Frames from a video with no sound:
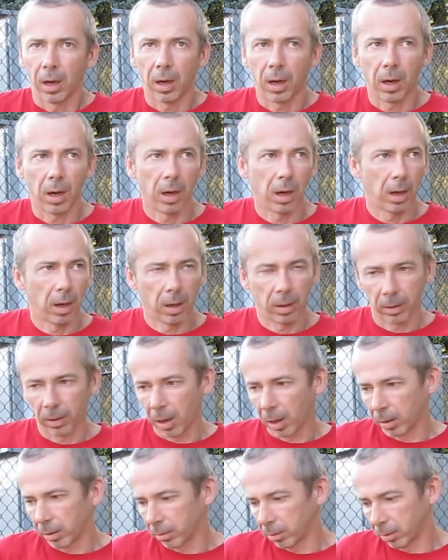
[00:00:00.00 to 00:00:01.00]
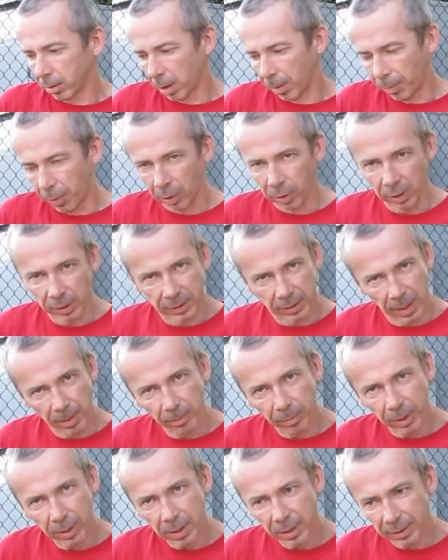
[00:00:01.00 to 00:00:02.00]
Upon
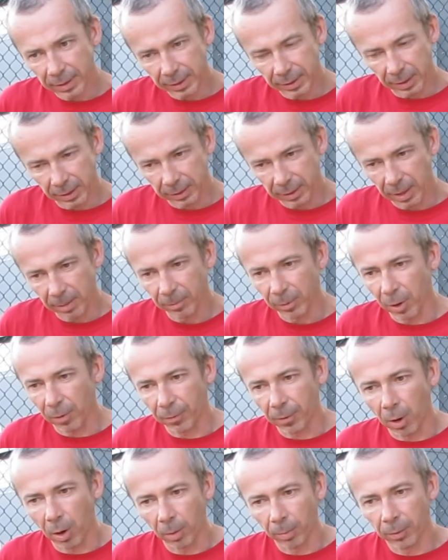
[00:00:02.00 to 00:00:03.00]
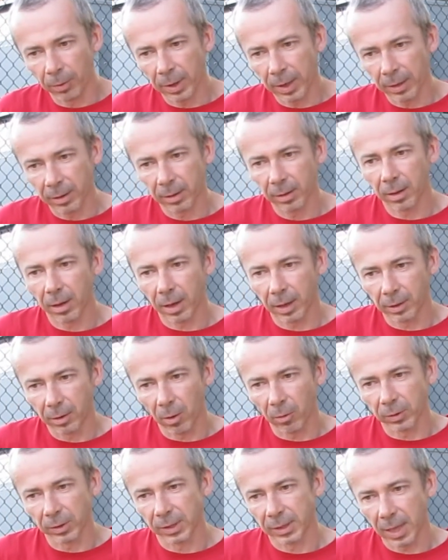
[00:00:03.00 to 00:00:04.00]
disassembly of carburetor, I
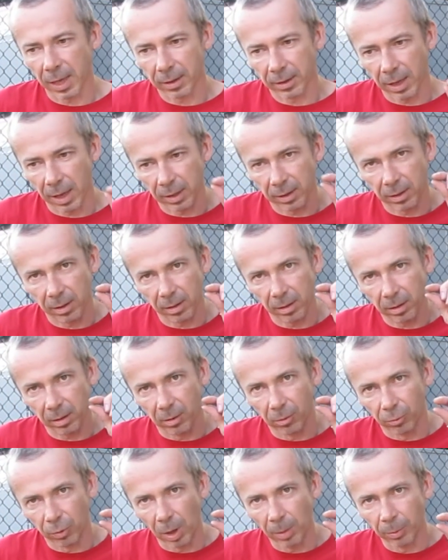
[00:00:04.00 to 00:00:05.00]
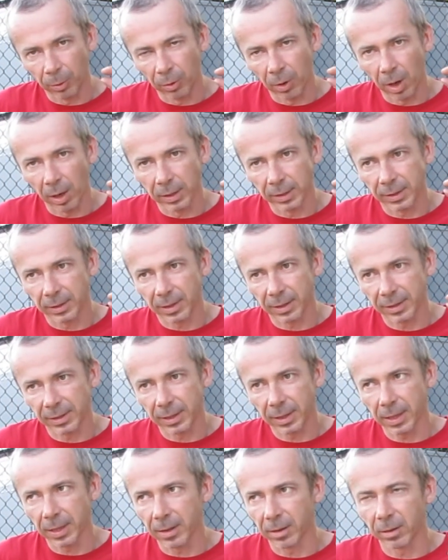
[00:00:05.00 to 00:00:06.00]
noticed that rubberized
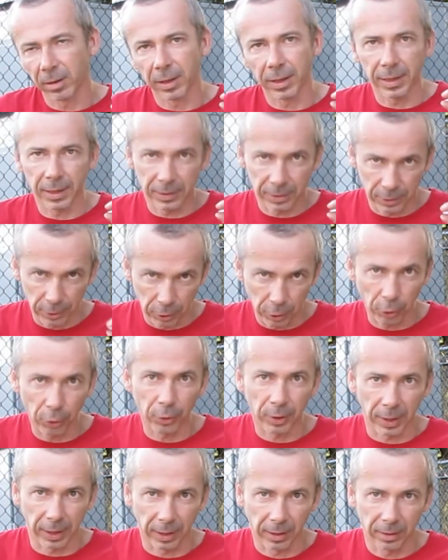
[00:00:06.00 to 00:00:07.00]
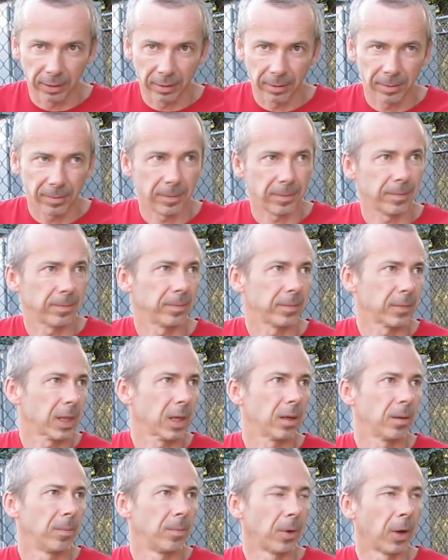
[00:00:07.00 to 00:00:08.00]
seal is dirty,
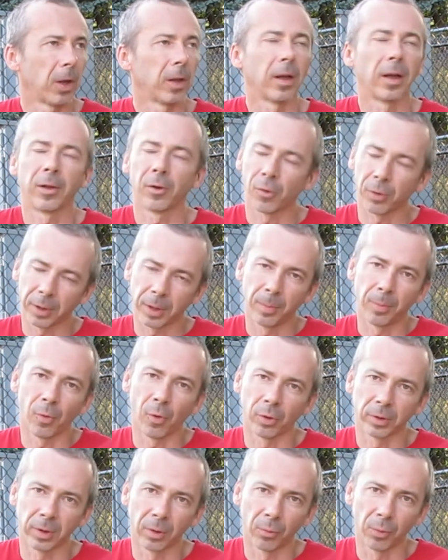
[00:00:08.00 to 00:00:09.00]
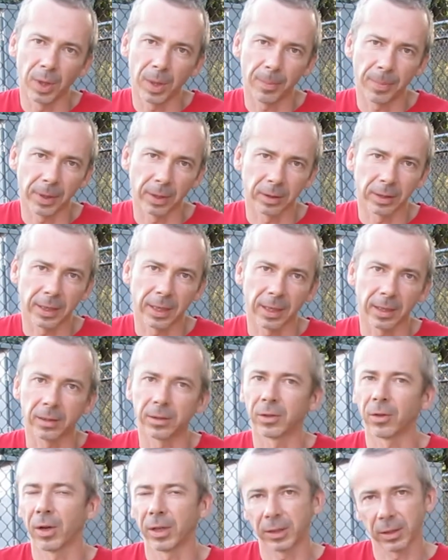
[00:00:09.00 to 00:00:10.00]
but I already bought the rebuild kit,
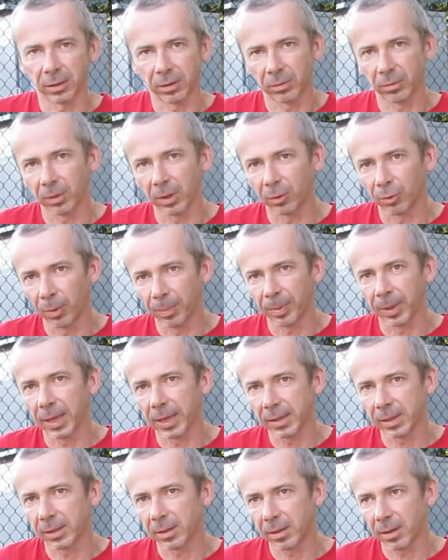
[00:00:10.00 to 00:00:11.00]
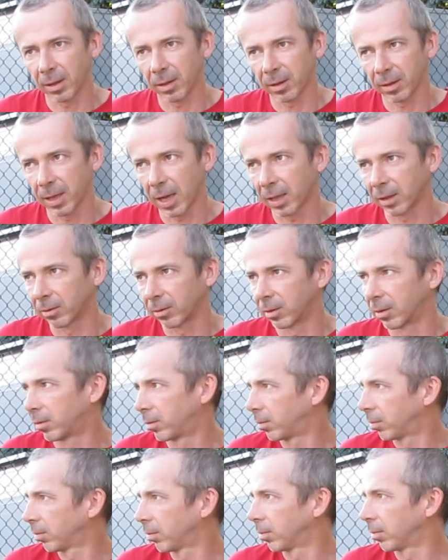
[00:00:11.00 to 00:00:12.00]
so I just replaced that
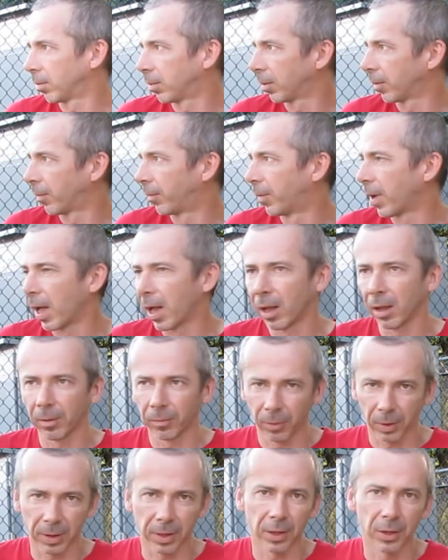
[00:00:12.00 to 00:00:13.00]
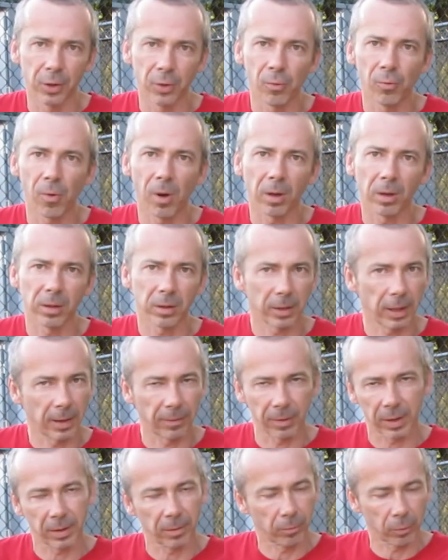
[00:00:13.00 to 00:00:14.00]
valve with a new one.
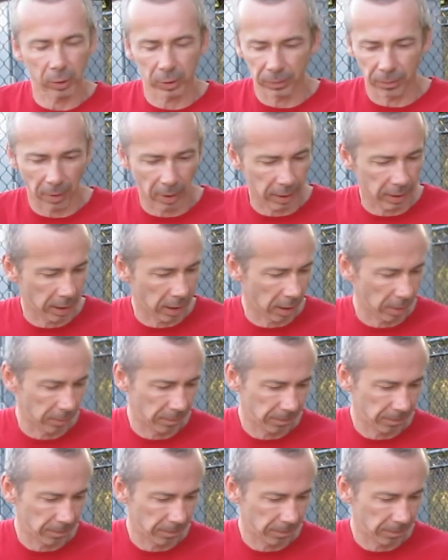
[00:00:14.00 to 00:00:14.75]
Everything works fine now.